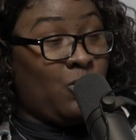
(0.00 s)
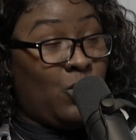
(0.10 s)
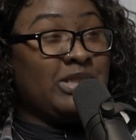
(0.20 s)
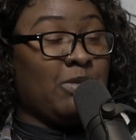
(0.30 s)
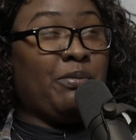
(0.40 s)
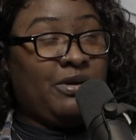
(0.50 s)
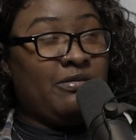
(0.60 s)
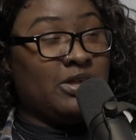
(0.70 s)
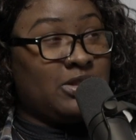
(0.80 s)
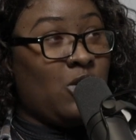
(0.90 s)
was my
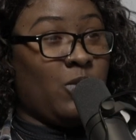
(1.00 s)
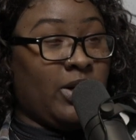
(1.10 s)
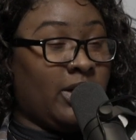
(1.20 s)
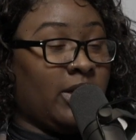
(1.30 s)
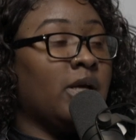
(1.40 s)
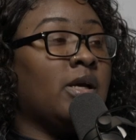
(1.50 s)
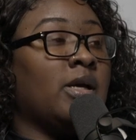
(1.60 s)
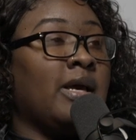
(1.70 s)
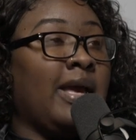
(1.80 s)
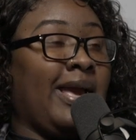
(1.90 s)
previous coworker,
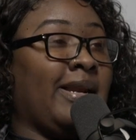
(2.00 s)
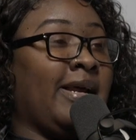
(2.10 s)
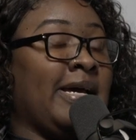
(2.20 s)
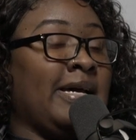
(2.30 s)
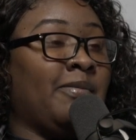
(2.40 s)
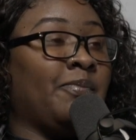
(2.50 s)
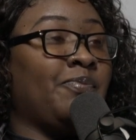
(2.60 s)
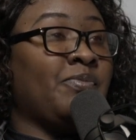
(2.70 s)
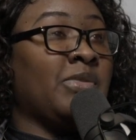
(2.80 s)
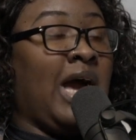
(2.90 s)
and um.
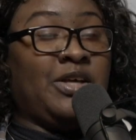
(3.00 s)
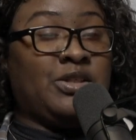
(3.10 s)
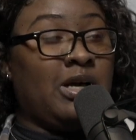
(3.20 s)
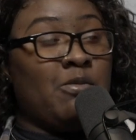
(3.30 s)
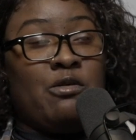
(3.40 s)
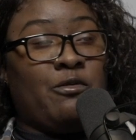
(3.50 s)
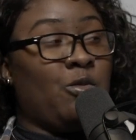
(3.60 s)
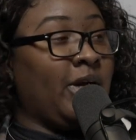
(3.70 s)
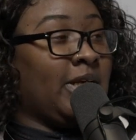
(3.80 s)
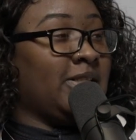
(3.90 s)
I used to come home from
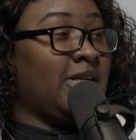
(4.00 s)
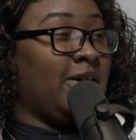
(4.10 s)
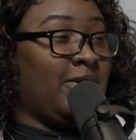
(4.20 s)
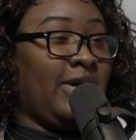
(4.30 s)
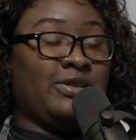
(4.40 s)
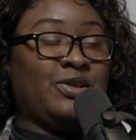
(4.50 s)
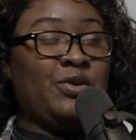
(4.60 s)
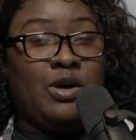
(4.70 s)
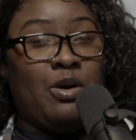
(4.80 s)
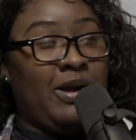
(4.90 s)
work and tell
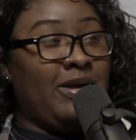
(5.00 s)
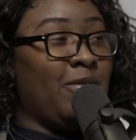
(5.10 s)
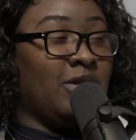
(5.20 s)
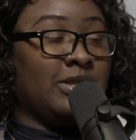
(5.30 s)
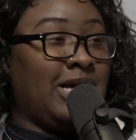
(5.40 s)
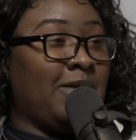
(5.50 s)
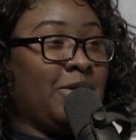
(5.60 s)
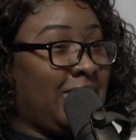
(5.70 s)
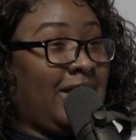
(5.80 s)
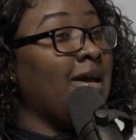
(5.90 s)
Antonio about him all the time. He
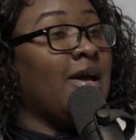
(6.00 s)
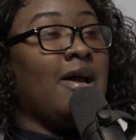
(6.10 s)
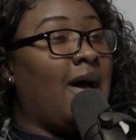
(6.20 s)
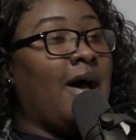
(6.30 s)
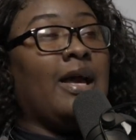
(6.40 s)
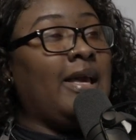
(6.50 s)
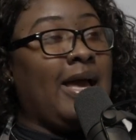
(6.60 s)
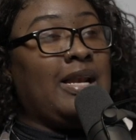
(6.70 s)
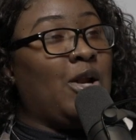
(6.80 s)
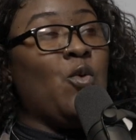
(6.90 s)
was like, uh,
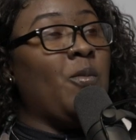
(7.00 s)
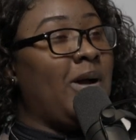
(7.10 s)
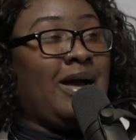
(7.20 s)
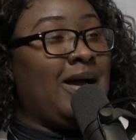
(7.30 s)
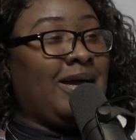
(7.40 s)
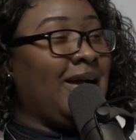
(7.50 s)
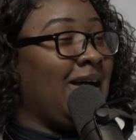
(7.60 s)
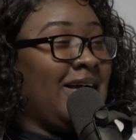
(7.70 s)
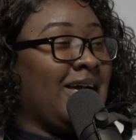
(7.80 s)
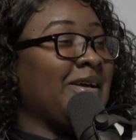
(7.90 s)
yeah, nope, uh uh, uh uh